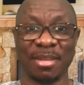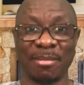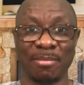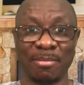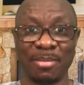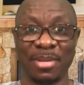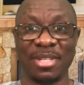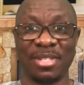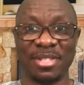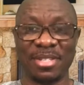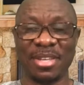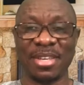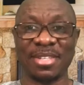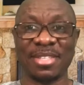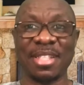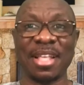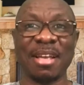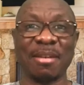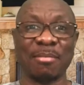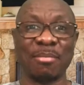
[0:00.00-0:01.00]
business
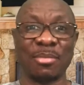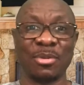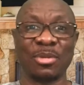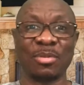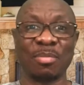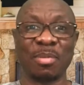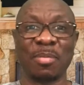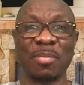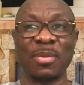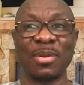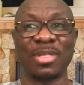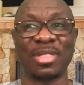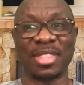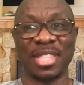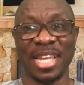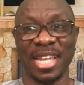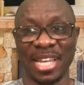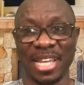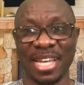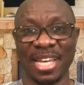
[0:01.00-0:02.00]
like most people
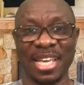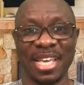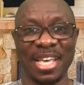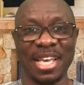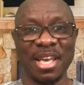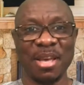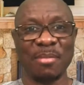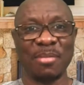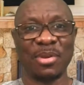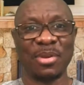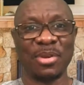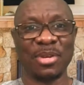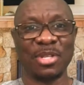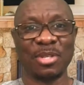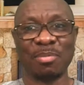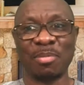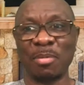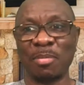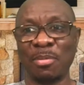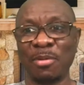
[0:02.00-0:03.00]
think, because
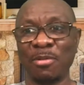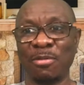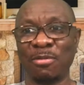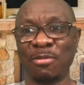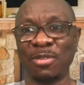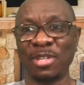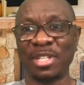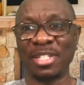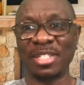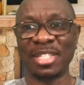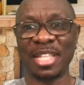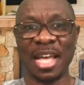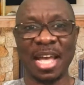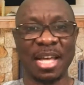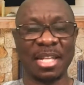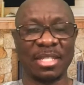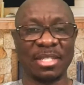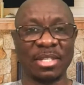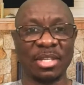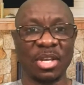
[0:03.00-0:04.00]
people feel
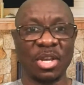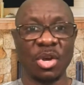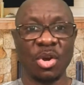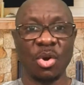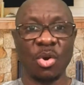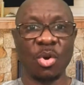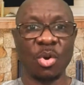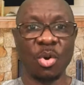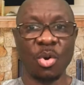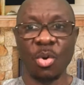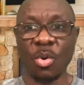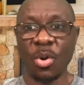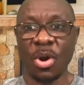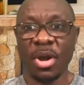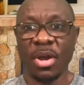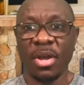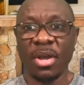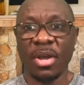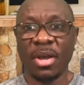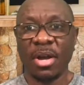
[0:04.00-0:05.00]
that, oh,
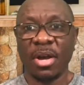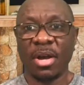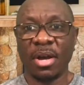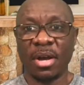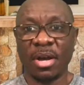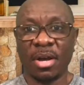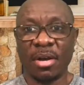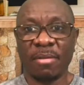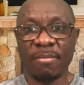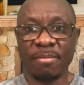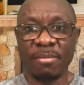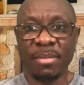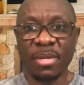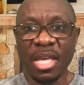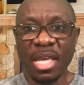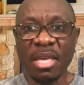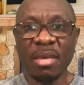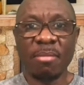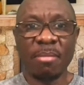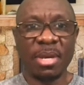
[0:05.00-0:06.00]

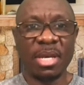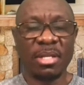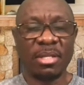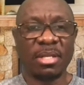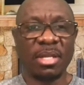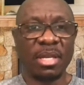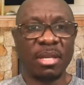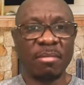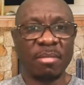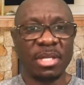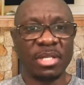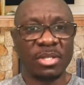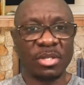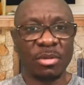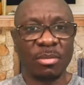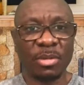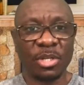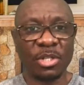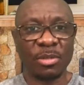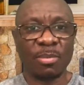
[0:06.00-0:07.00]
A made so
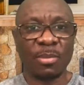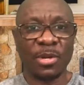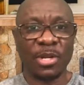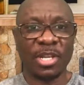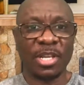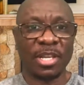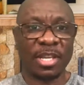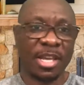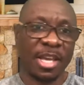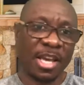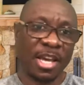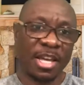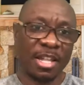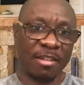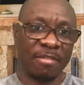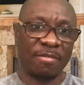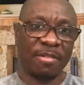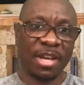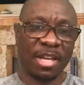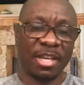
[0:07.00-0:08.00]
much money, and
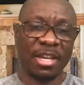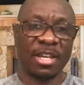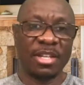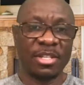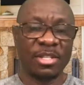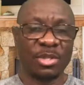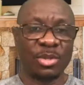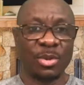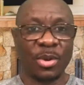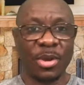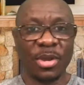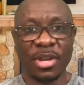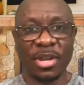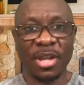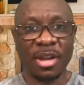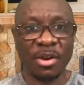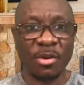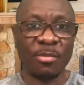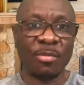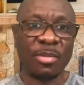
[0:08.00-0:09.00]
if I get into it,
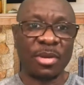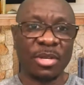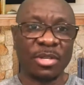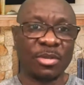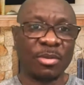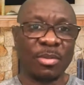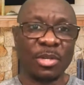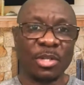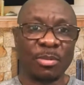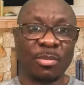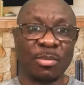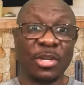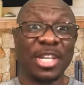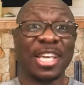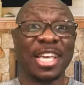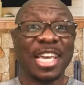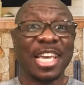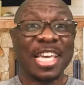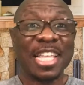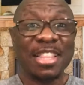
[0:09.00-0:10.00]
I'll make so much money.
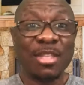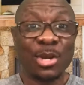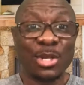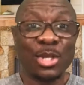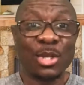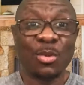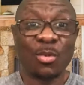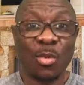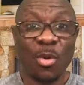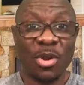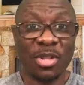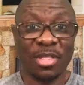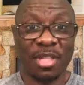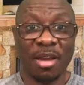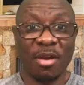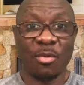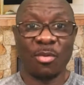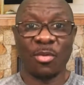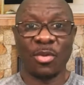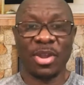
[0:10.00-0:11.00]
It doesn't work
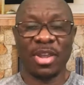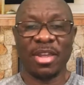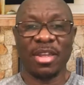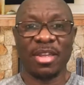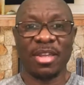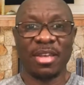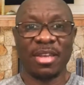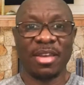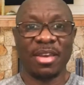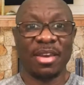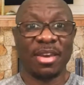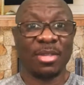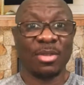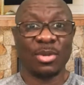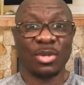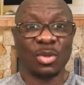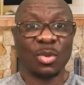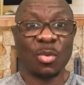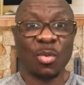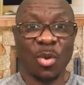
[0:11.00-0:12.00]
that way. It
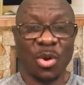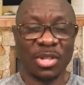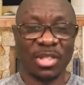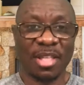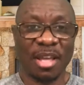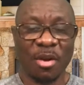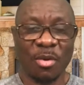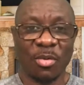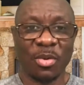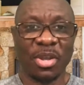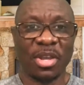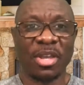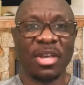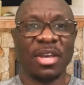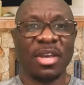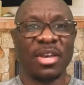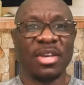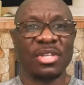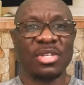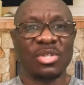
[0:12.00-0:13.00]
doesn't work that way.
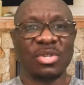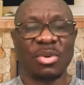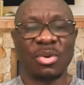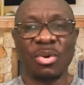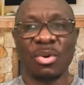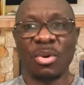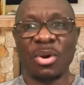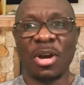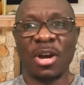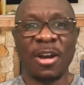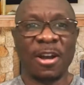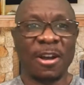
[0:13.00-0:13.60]
So